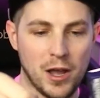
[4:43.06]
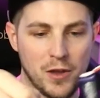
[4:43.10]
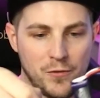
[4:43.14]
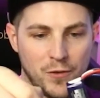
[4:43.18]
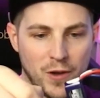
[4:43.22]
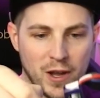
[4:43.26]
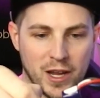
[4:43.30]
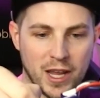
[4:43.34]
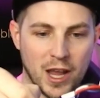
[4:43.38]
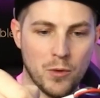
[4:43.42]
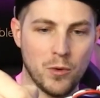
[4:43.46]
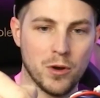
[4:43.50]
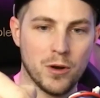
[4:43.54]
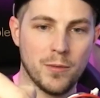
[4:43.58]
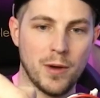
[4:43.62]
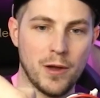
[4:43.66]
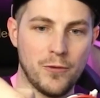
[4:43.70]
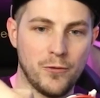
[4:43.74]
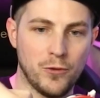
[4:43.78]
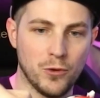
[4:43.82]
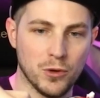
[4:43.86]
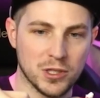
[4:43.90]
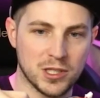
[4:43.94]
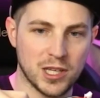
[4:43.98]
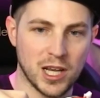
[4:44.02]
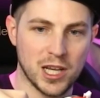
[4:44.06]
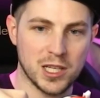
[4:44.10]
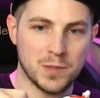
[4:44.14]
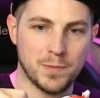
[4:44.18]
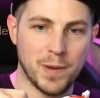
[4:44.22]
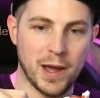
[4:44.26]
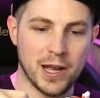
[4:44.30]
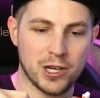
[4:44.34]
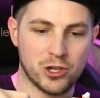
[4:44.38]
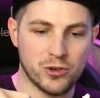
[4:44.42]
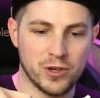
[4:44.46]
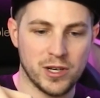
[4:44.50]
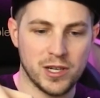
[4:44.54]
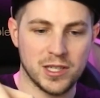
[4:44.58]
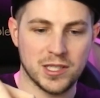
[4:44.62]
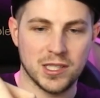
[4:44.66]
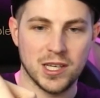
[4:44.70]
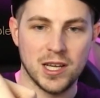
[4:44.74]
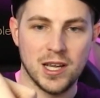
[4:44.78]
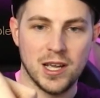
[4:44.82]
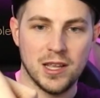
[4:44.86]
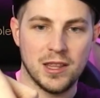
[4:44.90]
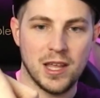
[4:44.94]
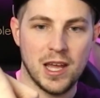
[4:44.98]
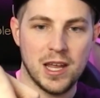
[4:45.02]
if I get one of my full-size batteries,
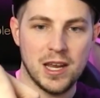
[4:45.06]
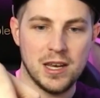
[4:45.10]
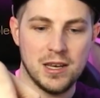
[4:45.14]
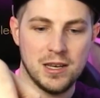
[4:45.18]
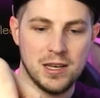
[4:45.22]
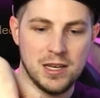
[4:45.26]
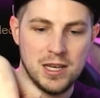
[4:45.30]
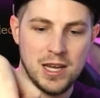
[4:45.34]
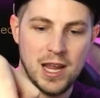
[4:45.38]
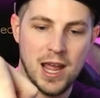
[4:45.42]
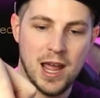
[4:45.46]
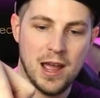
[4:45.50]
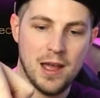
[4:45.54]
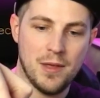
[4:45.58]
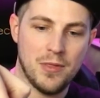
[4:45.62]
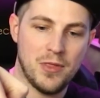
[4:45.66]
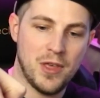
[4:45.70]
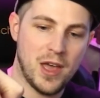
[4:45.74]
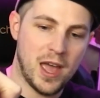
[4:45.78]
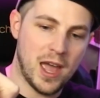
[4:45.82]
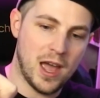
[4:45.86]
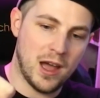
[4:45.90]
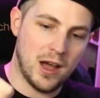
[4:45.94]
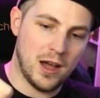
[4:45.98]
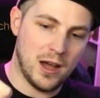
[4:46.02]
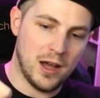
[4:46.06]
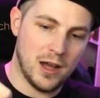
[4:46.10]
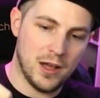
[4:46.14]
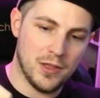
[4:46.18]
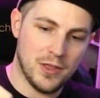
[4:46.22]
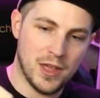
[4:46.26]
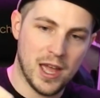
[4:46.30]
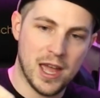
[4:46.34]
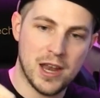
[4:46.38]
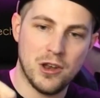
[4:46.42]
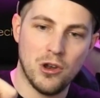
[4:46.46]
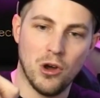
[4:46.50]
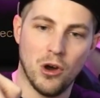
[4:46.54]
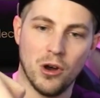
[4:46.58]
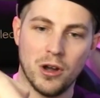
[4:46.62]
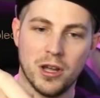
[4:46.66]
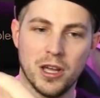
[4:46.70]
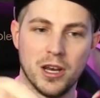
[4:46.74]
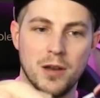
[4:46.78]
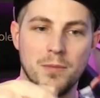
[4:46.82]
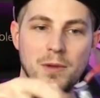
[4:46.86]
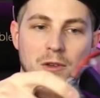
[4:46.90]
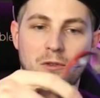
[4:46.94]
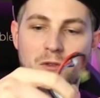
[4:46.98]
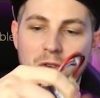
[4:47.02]
then yeah, they're not
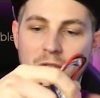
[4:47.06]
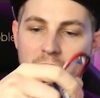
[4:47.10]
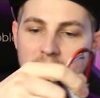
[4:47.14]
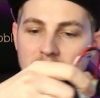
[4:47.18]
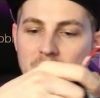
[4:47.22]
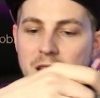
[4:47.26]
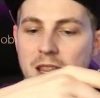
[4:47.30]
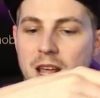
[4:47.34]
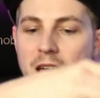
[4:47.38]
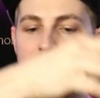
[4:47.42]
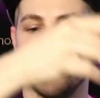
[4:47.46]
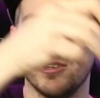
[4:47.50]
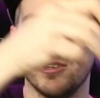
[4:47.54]
going to be fitting in there